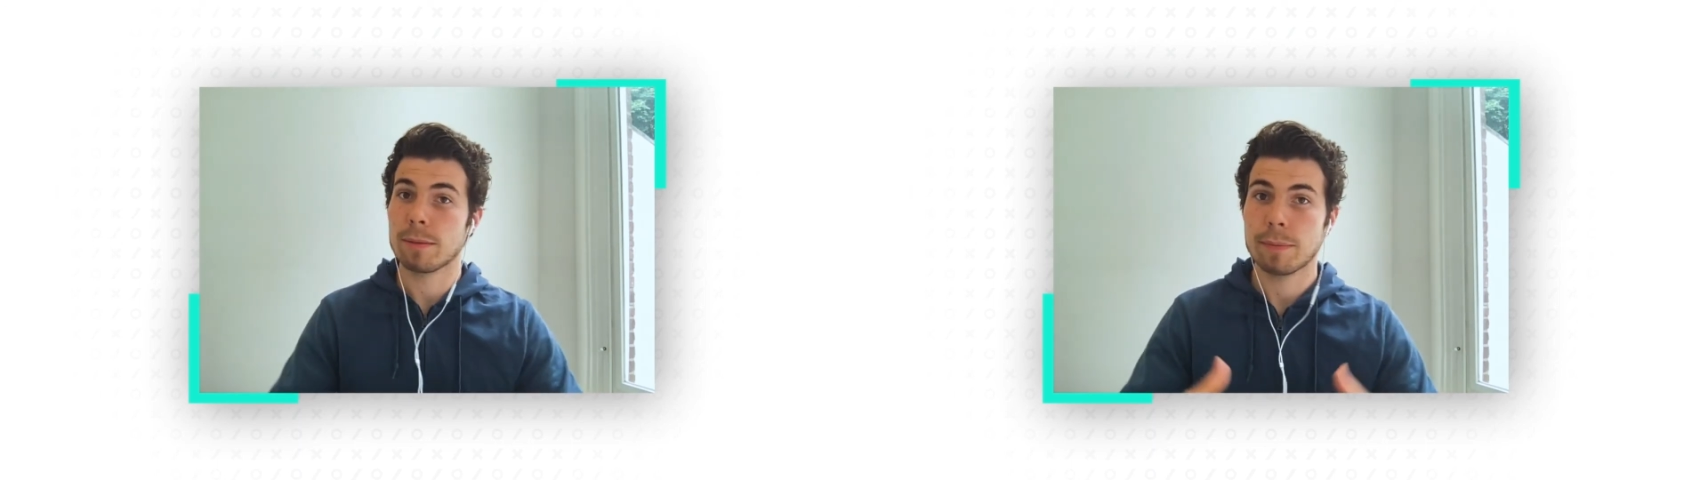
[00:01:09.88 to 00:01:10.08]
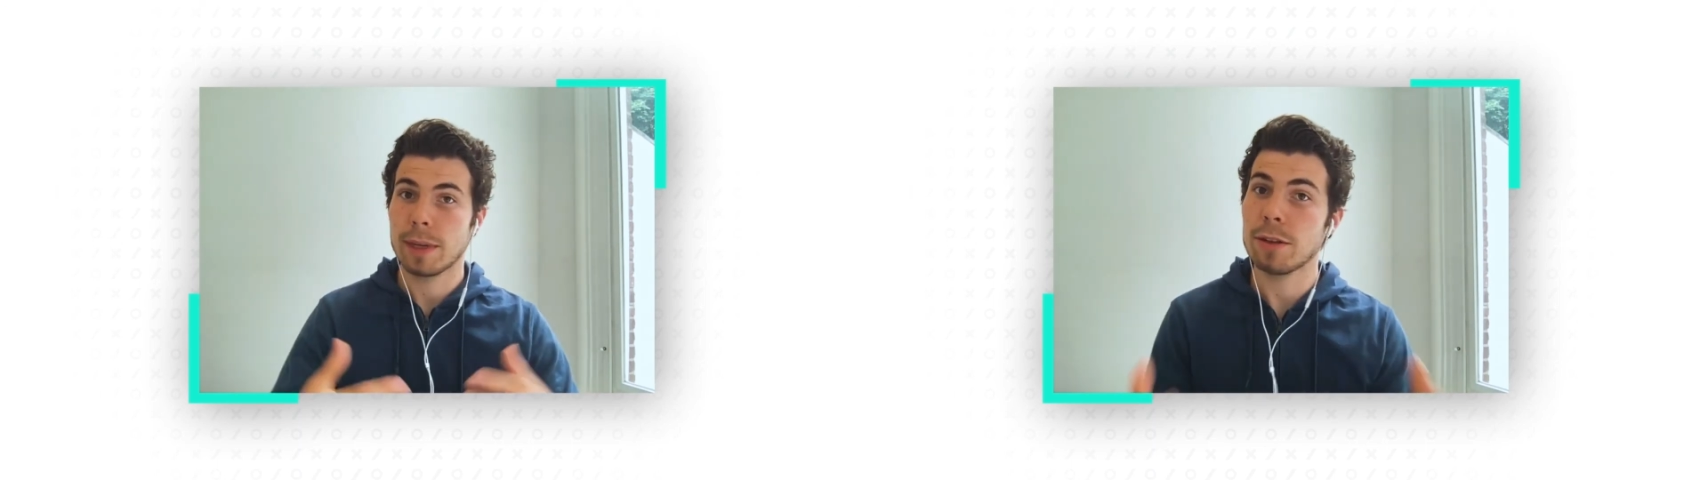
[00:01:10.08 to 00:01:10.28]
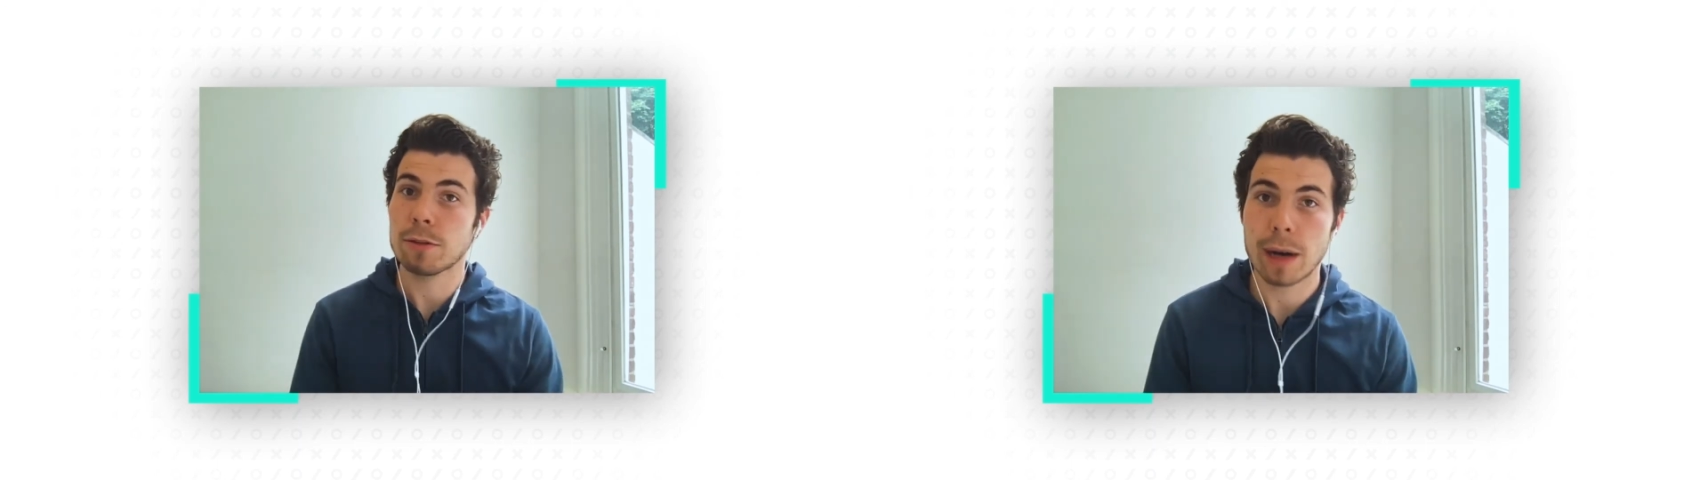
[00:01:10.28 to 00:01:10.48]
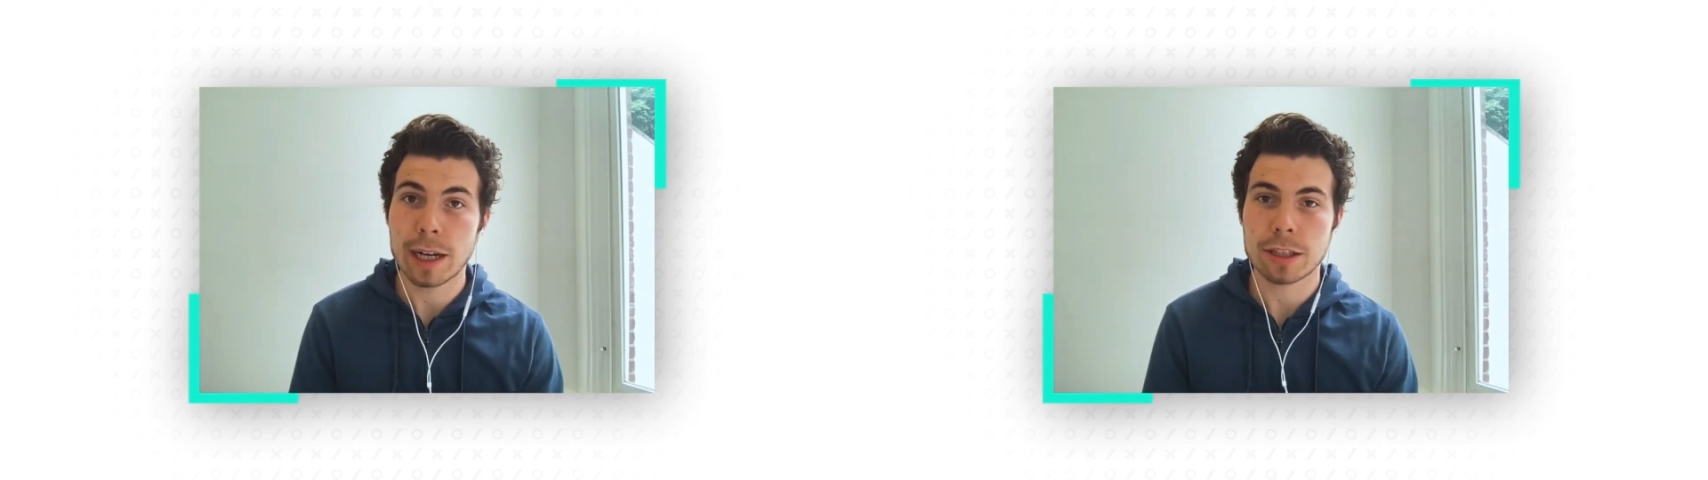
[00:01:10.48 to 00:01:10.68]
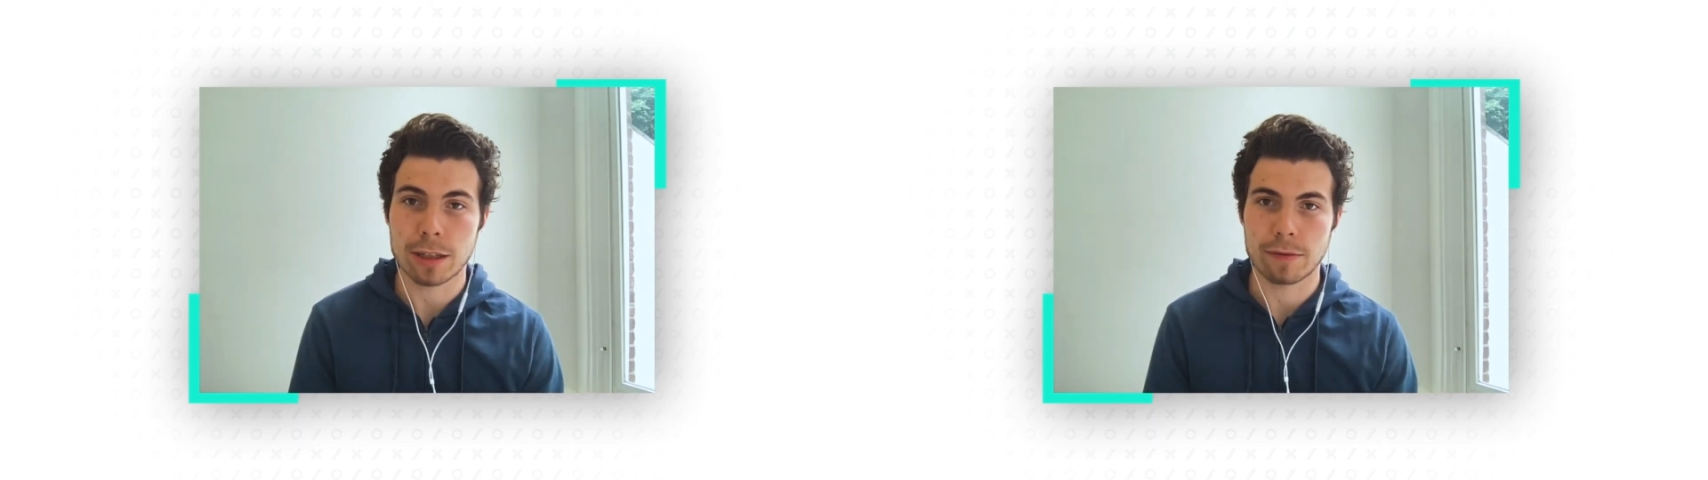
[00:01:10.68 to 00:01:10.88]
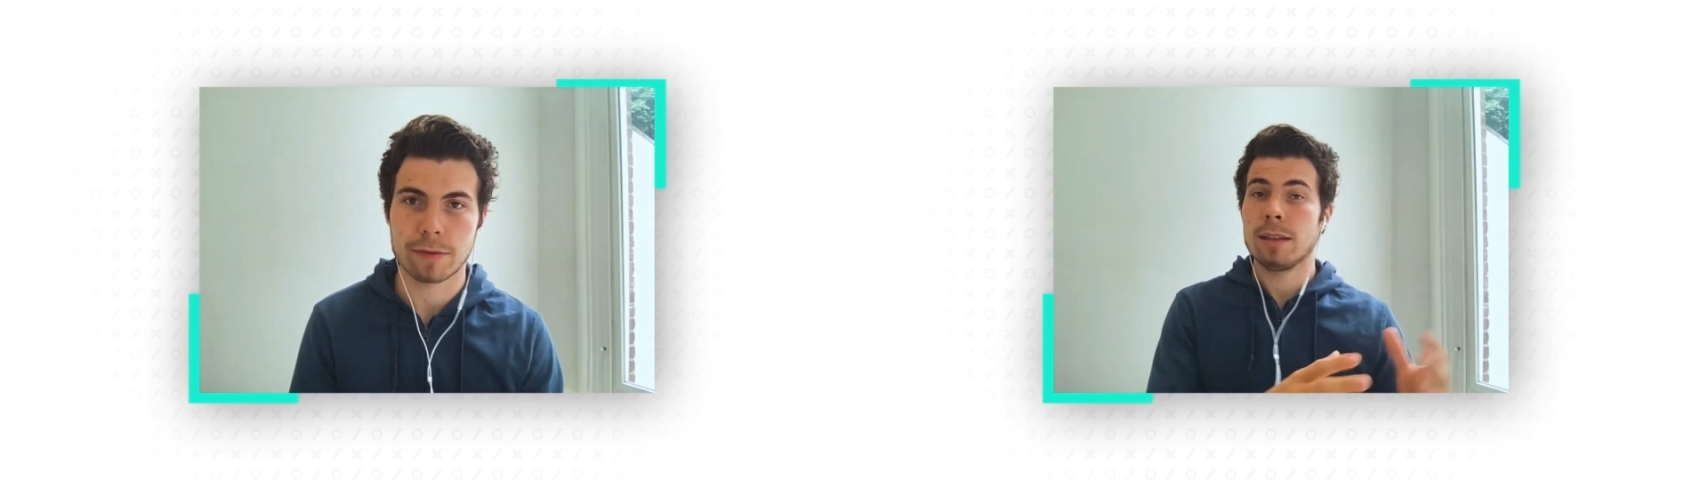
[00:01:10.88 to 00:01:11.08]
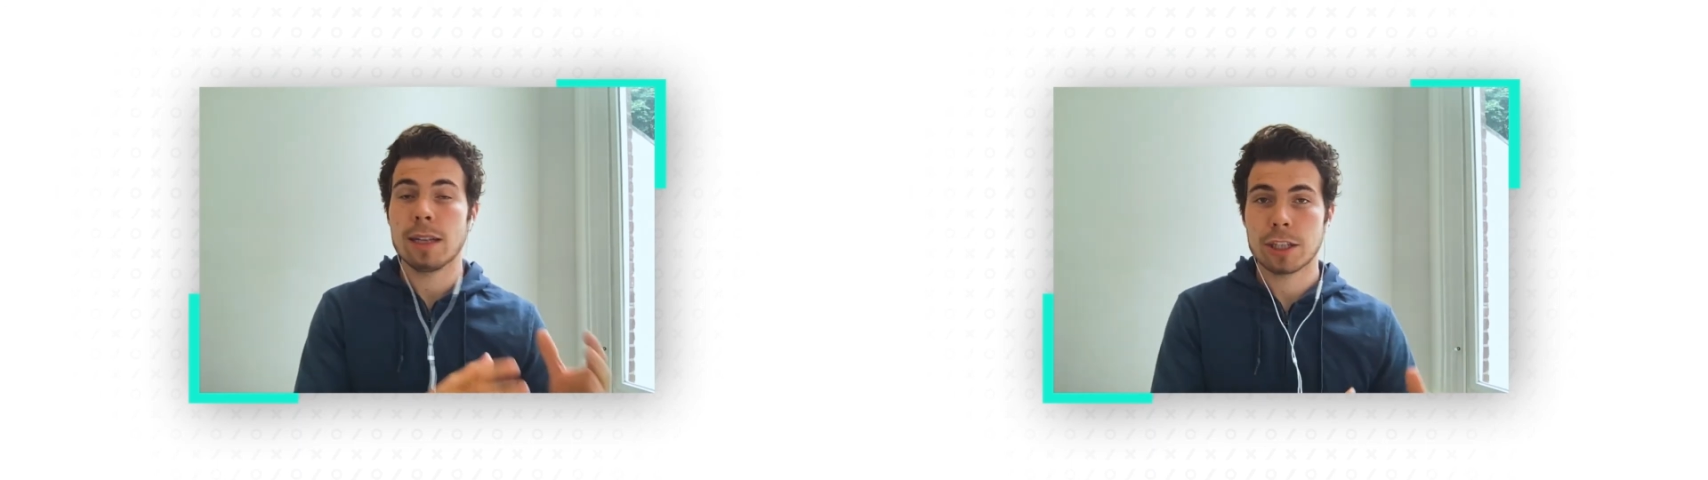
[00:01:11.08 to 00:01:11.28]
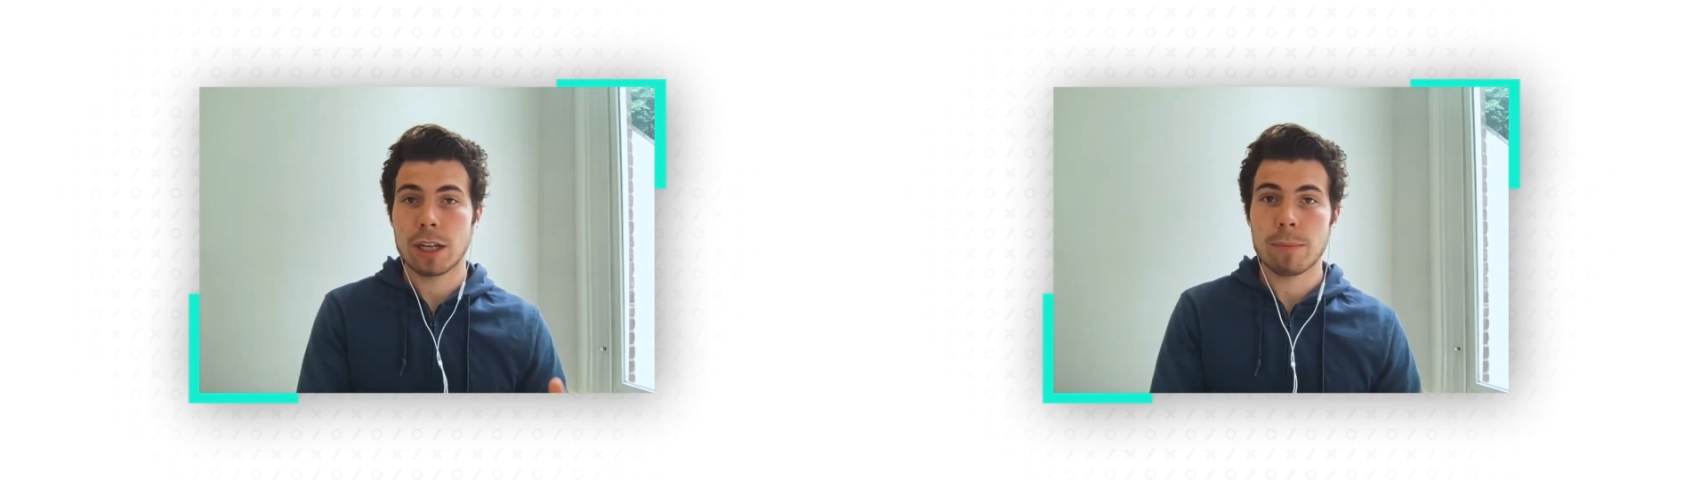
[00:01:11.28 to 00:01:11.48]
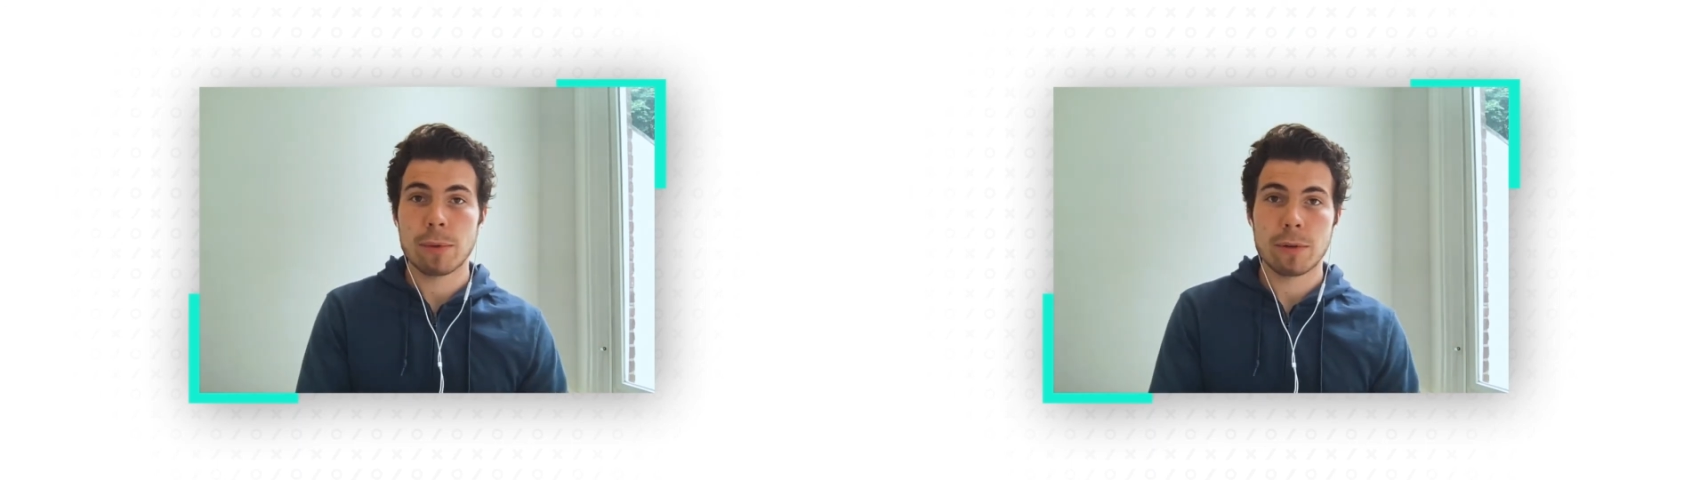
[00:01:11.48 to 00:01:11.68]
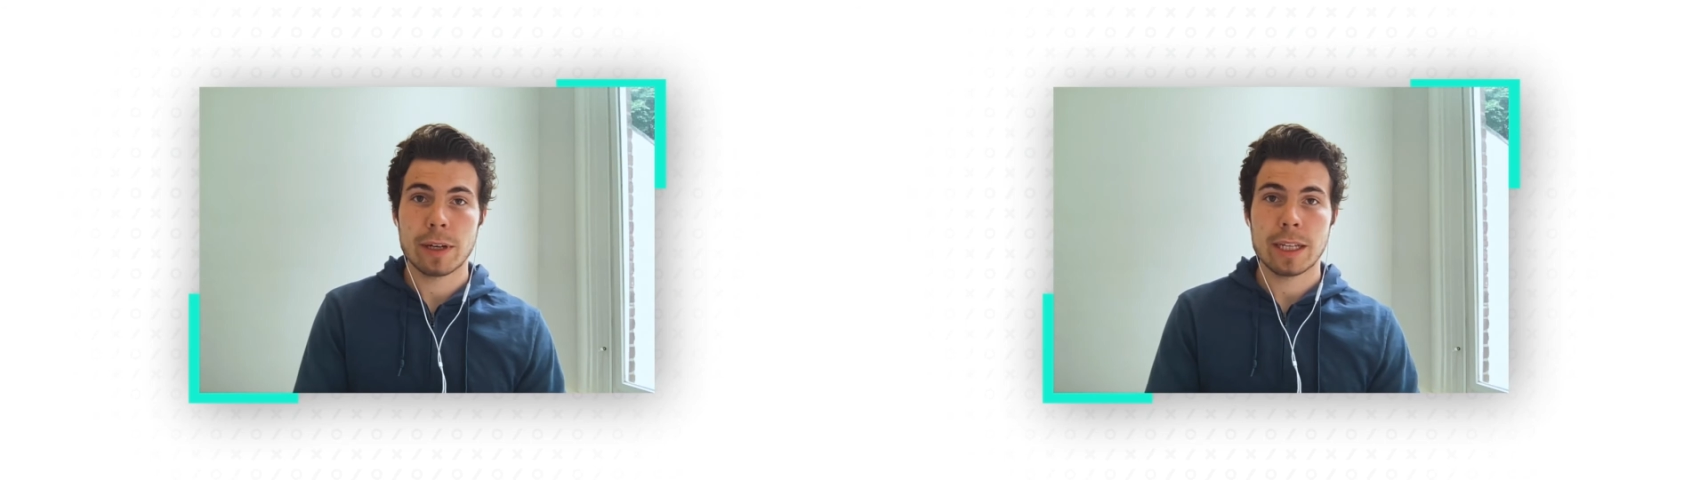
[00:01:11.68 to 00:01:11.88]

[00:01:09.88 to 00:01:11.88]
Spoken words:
and to buy stuff. An example